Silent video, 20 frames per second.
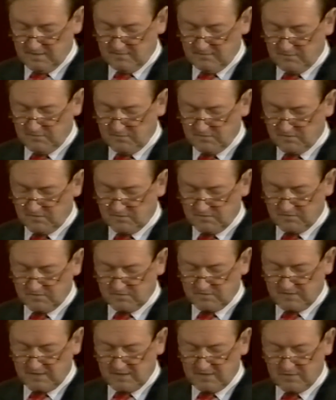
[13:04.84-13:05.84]
Businesses
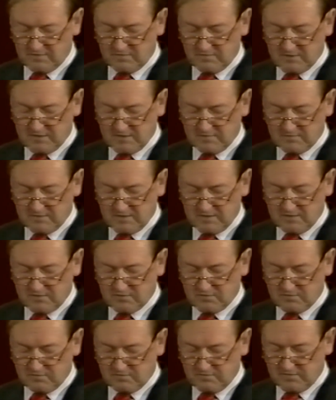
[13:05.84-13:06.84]
cannot make
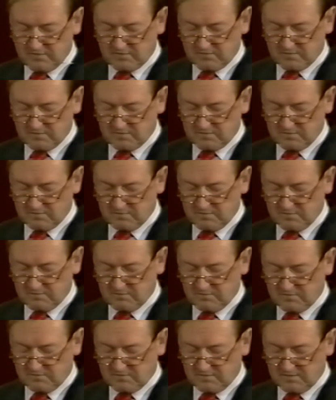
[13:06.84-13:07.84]
major investment
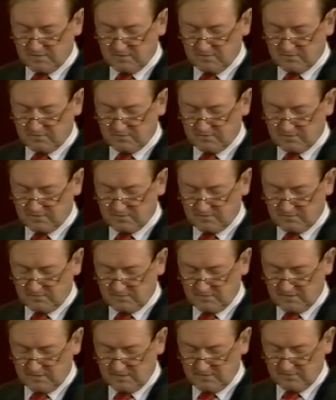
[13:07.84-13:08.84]
commitments in these
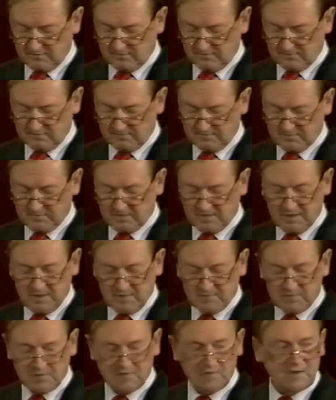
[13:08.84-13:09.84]
circumstances,
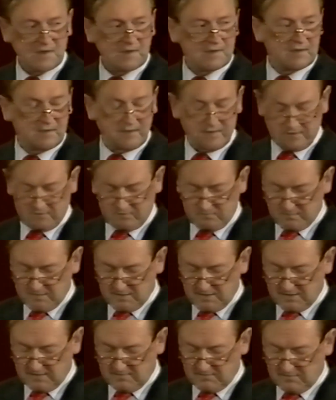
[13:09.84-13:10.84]
particularly if
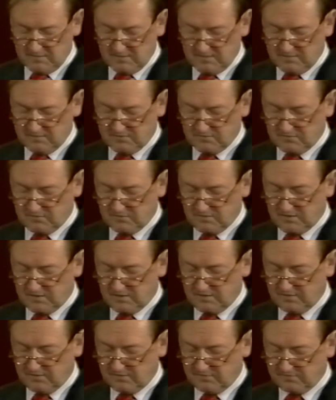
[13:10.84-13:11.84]
many millions of
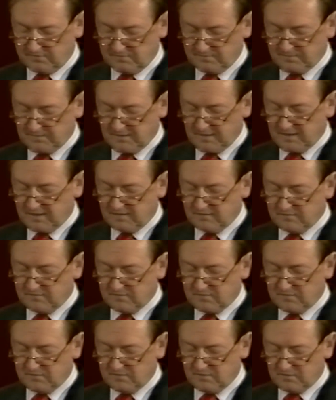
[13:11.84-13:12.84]
dollars and
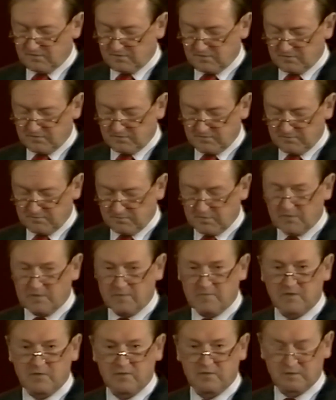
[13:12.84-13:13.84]
security of
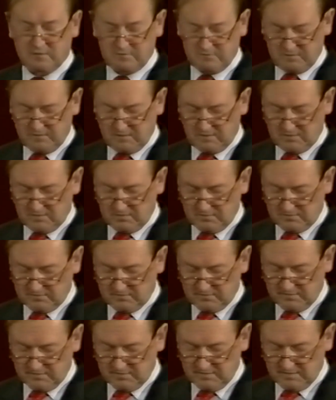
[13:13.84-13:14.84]
employment are involved.